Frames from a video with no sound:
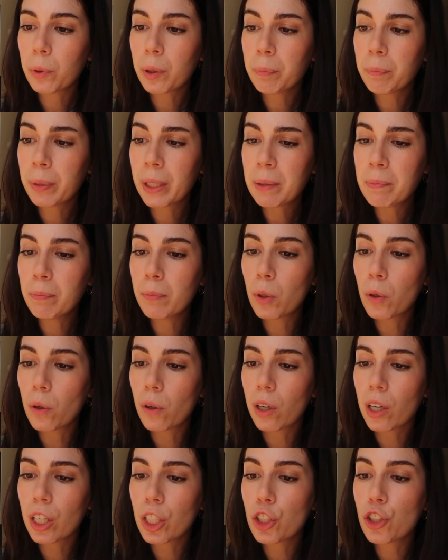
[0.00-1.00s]
would bring
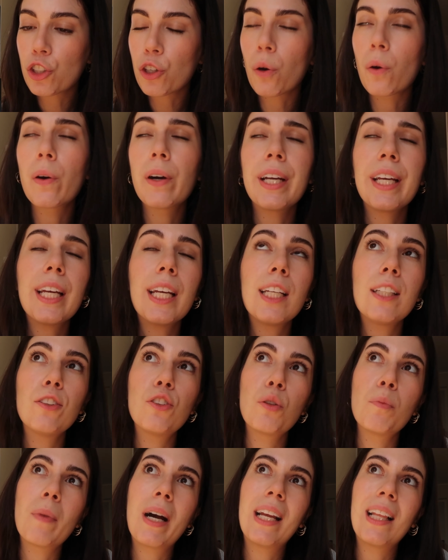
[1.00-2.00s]
more joy
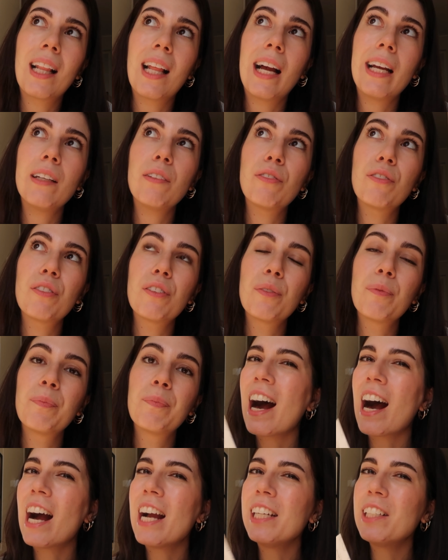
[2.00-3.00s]
into my life?
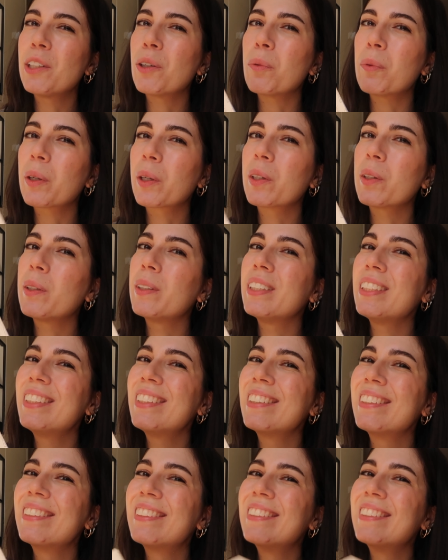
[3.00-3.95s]
I know what could.